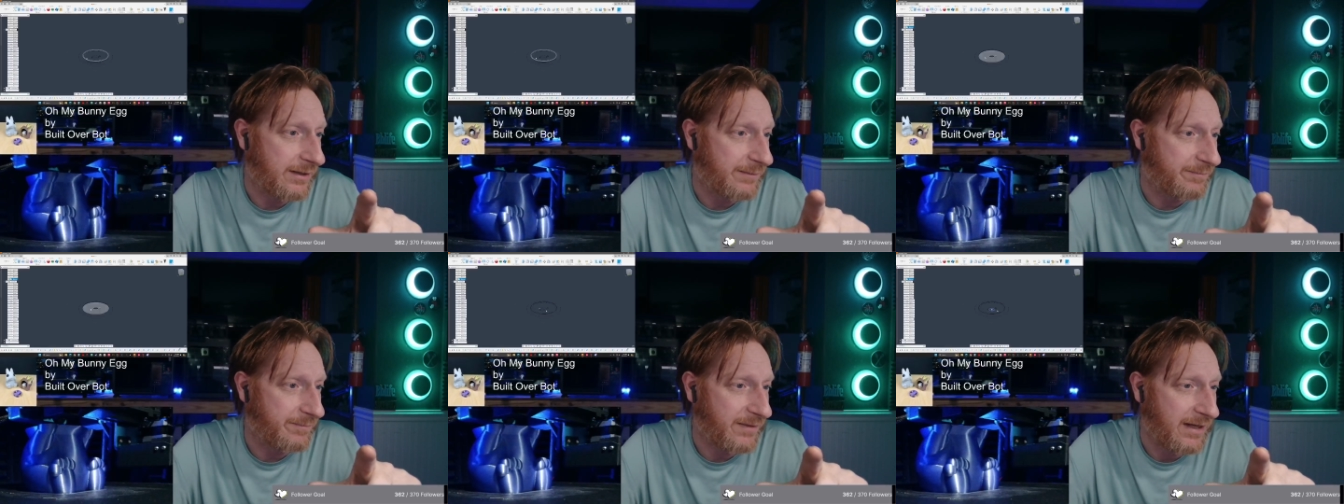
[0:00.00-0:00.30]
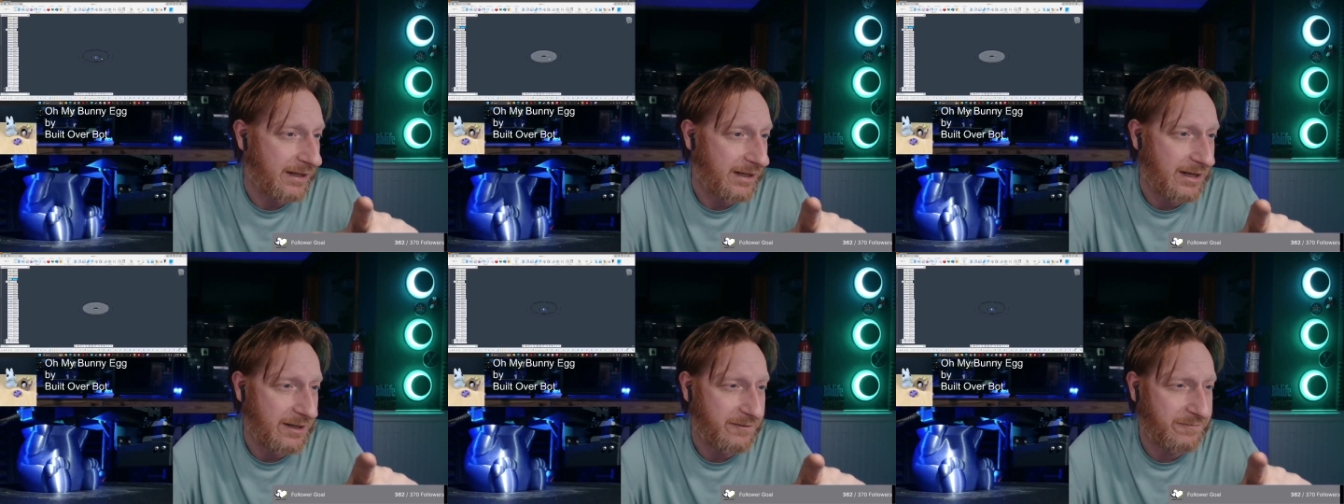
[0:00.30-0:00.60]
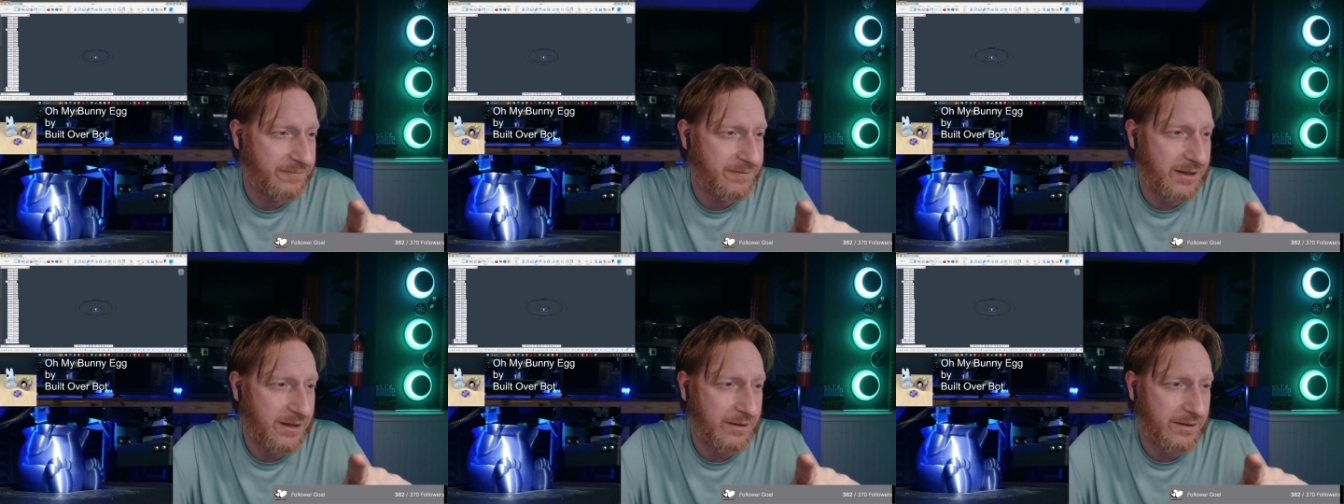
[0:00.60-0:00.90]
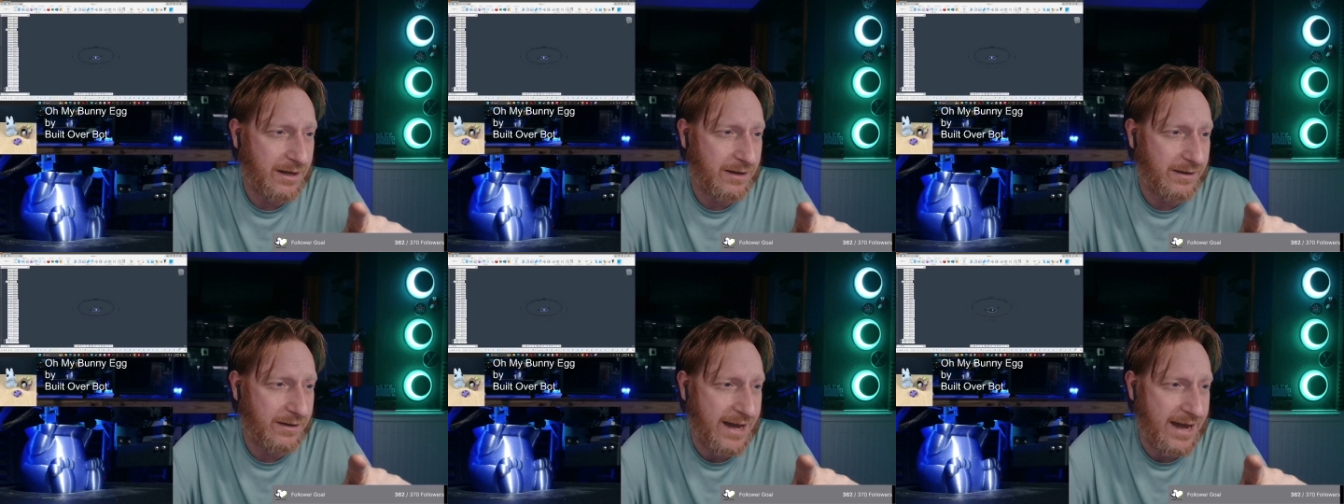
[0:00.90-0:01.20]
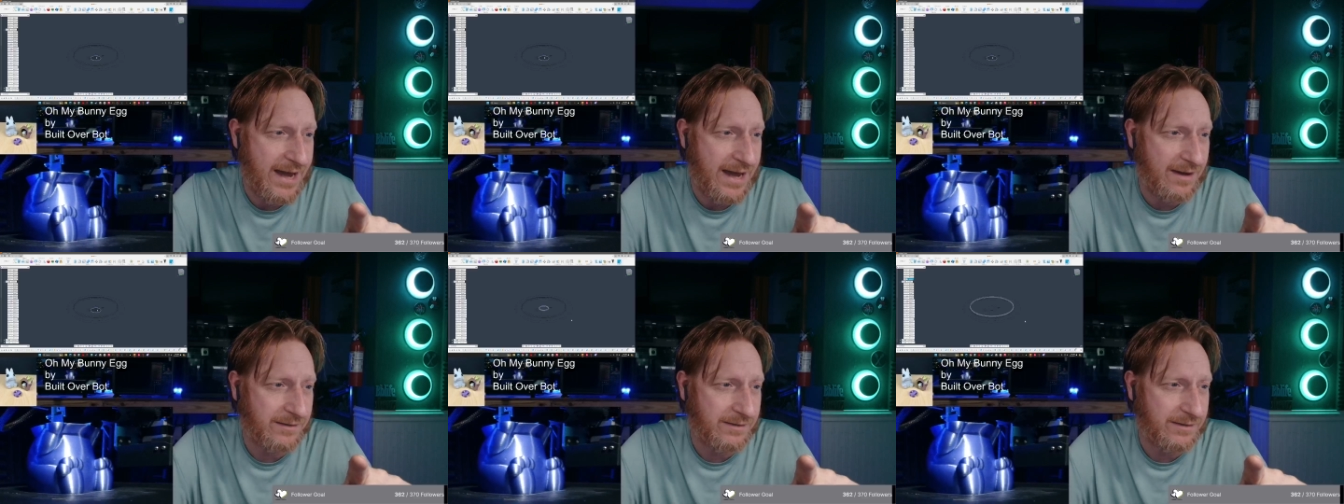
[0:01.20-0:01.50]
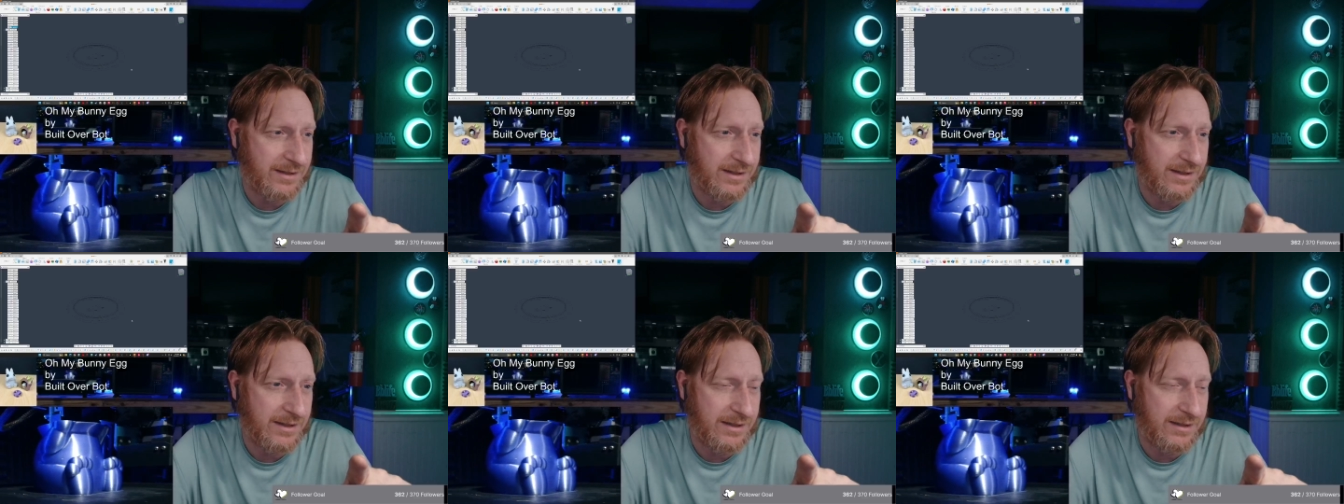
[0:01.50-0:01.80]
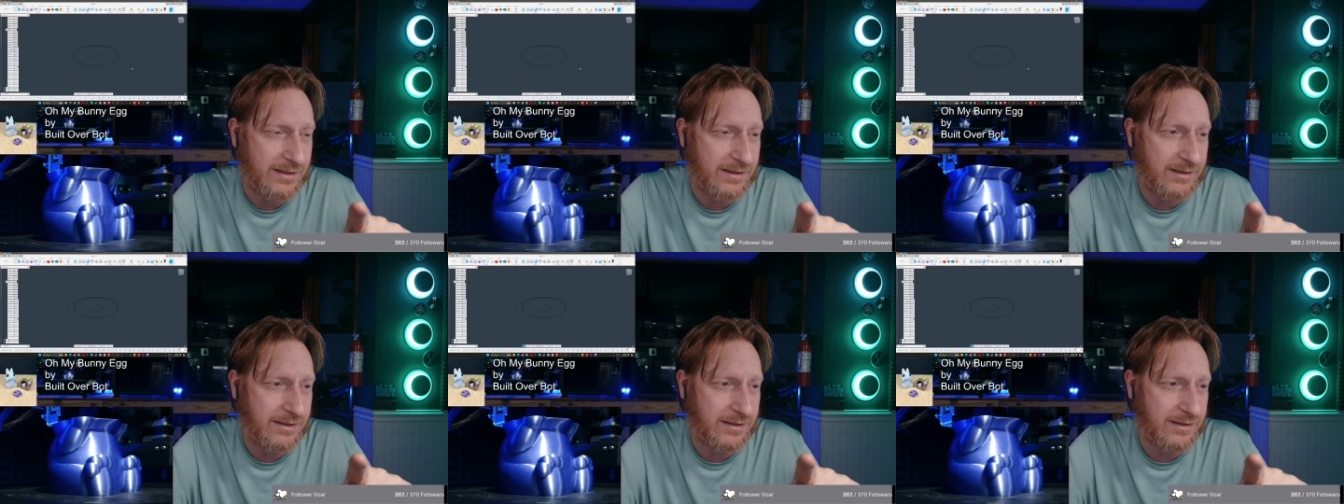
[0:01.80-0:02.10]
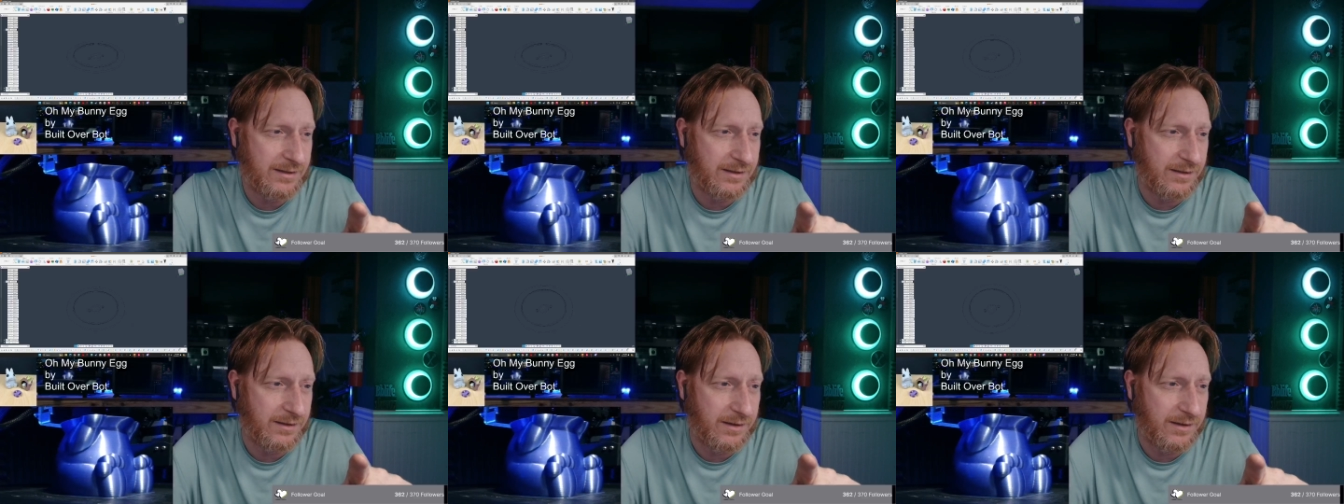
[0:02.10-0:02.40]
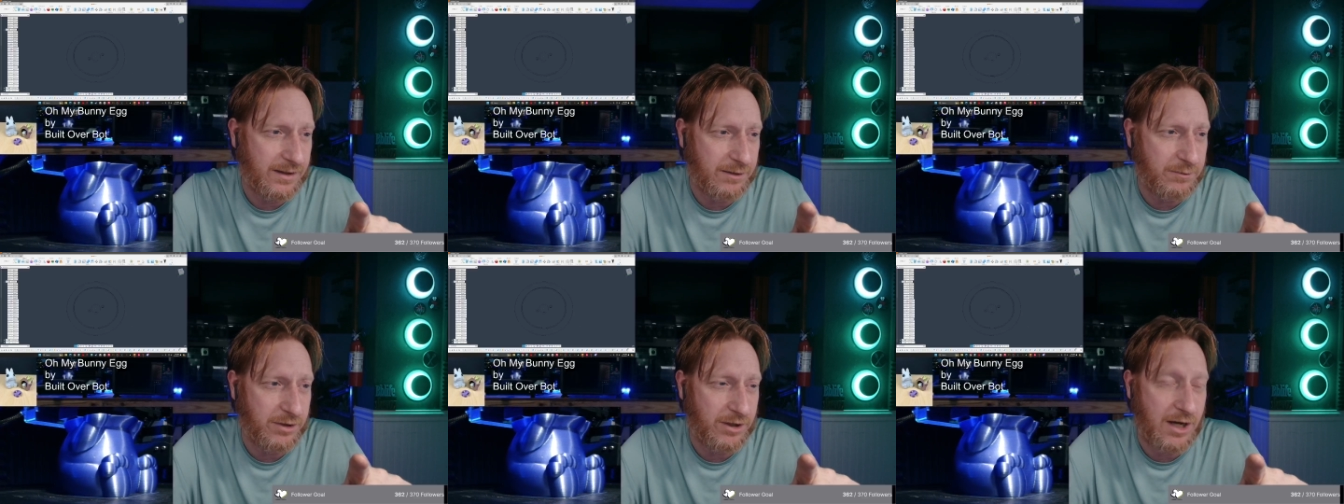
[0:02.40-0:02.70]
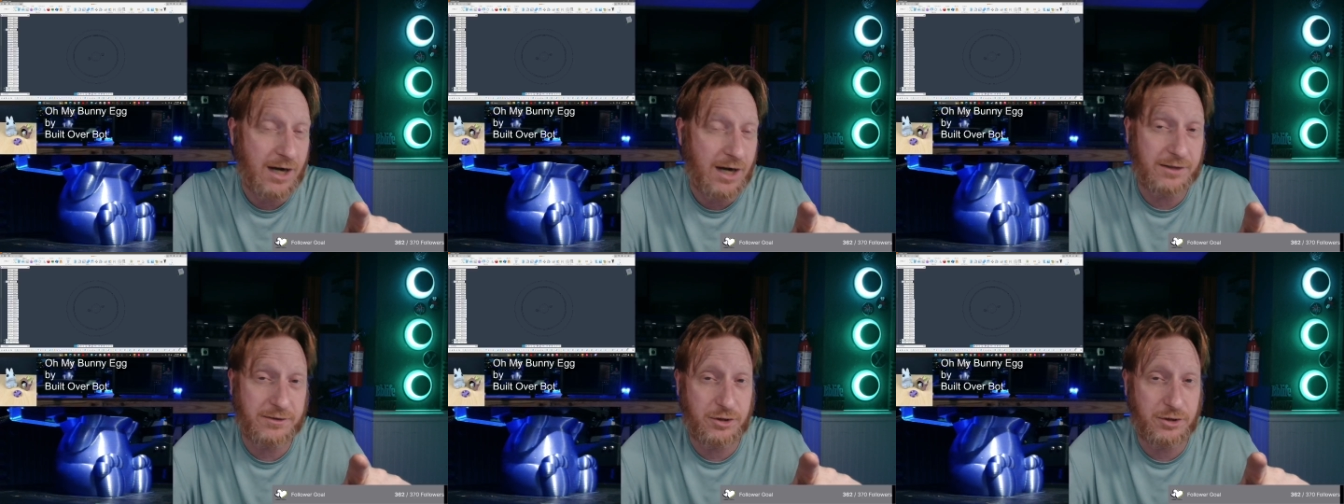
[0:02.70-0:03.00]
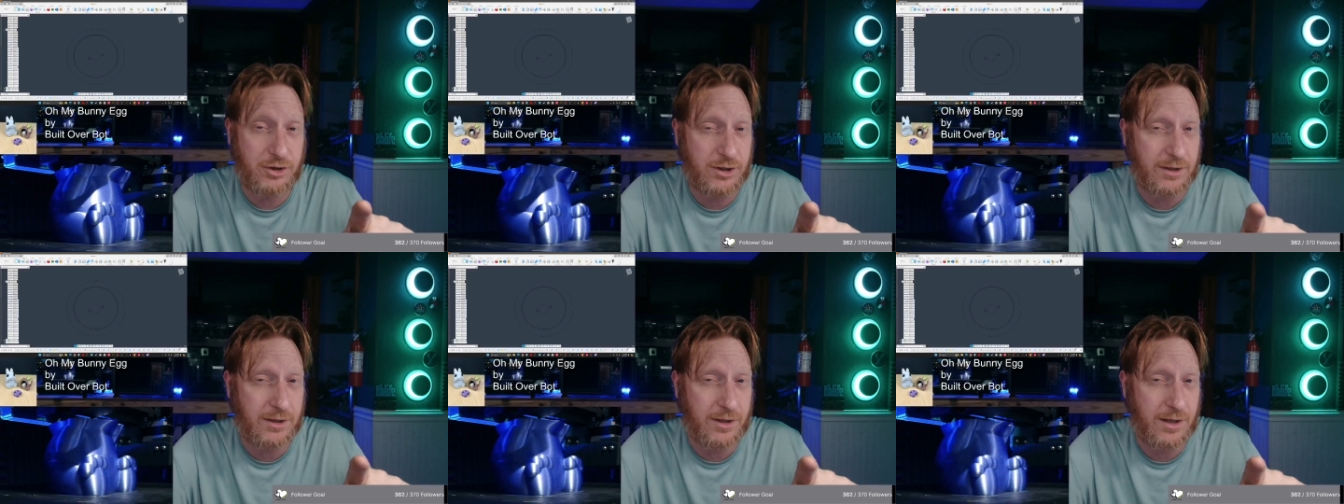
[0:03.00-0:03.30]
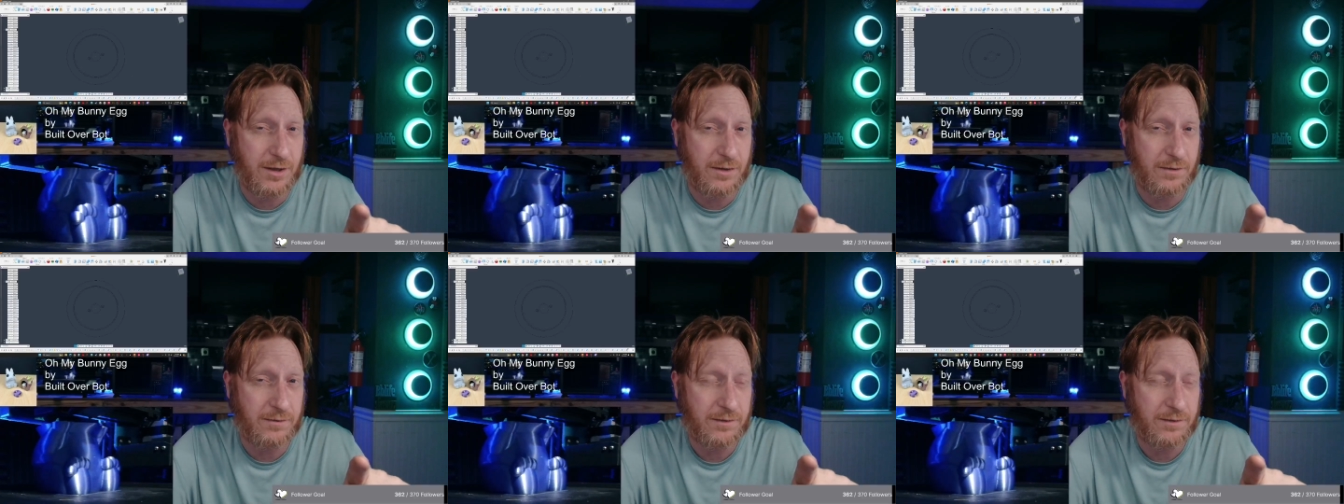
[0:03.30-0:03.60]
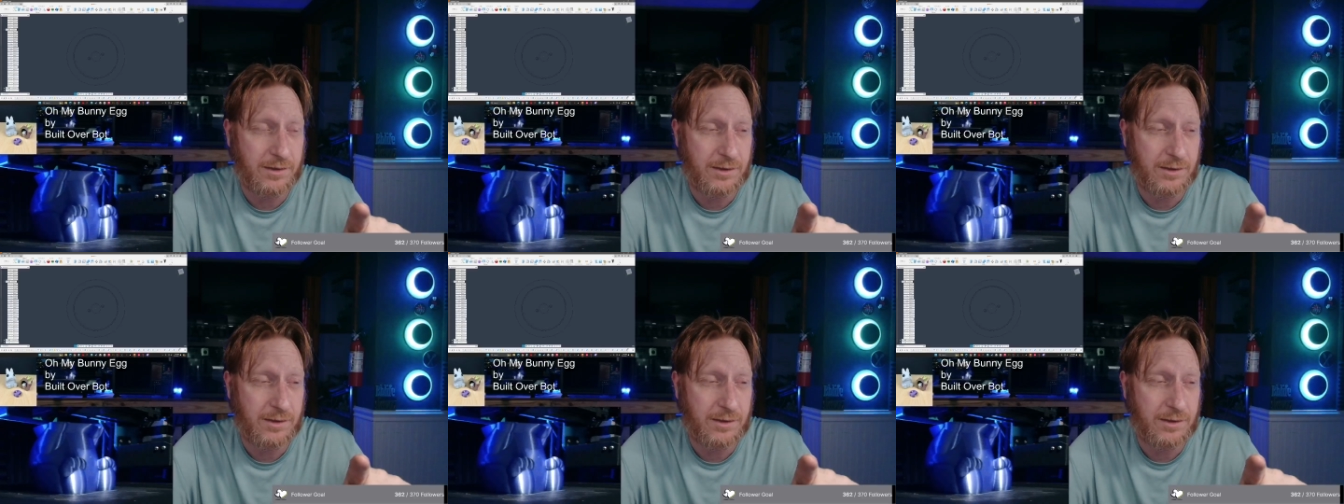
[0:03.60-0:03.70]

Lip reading: I got to figure out how to get liquid oxygen, though.